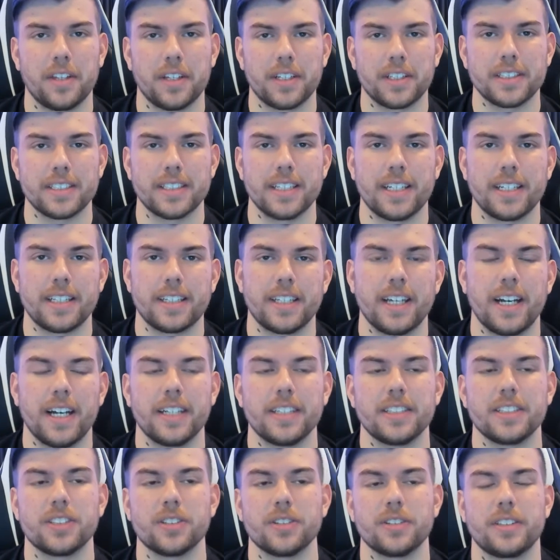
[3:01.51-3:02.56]
and things like
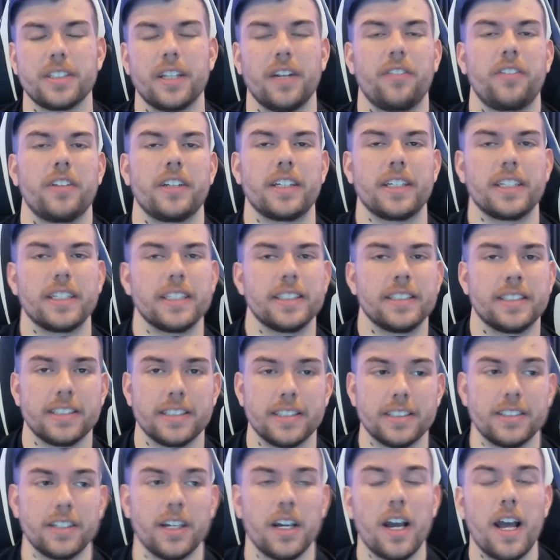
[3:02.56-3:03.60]
that, so it definitely
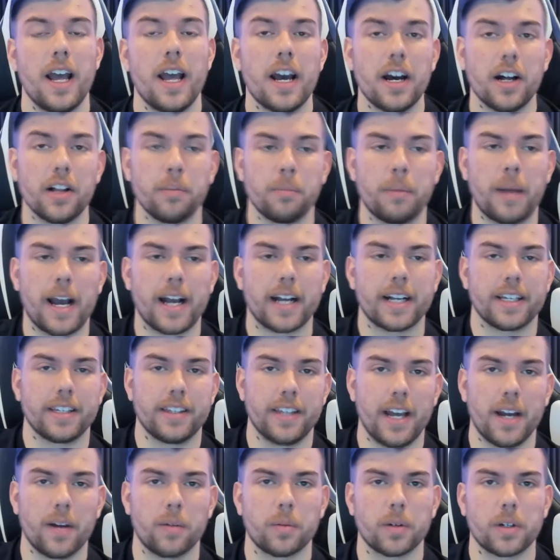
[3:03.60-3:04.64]
isn't held back in
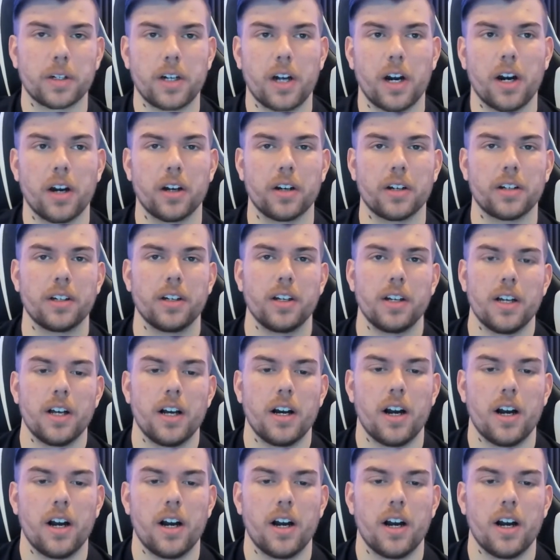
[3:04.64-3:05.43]
that regard.